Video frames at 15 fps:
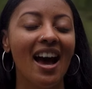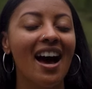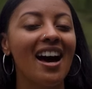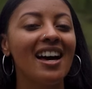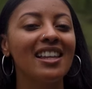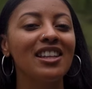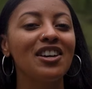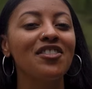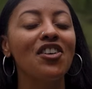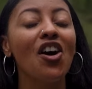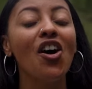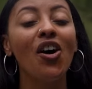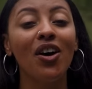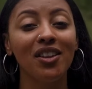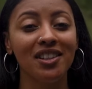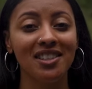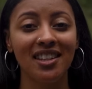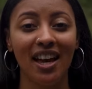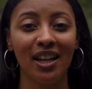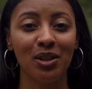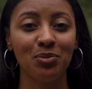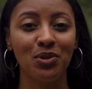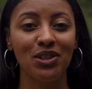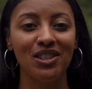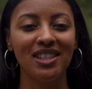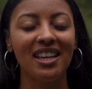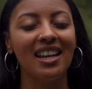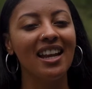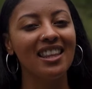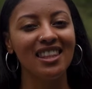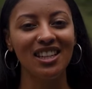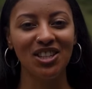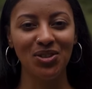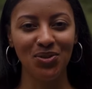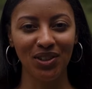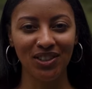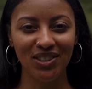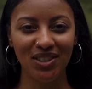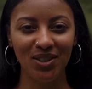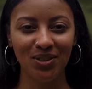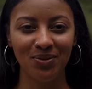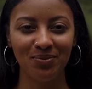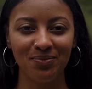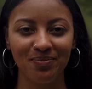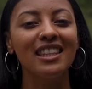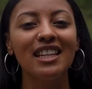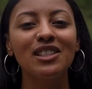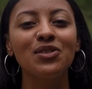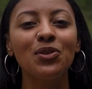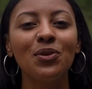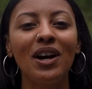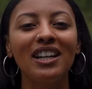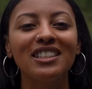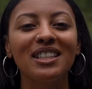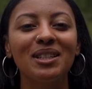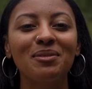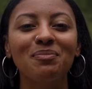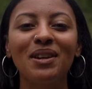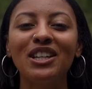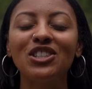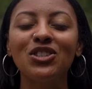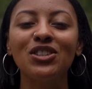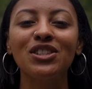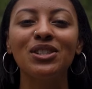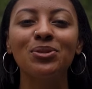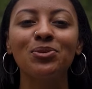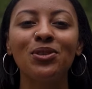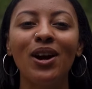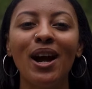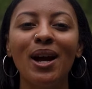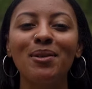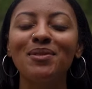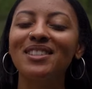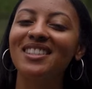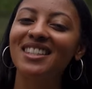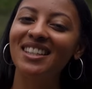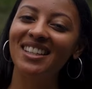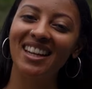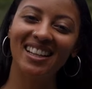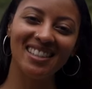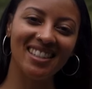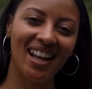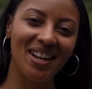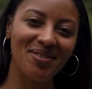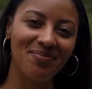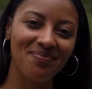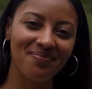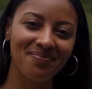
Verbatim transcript: I love all these calibers, and I think you will too. Thanks for watching, make sure to subscribe, and see you next time.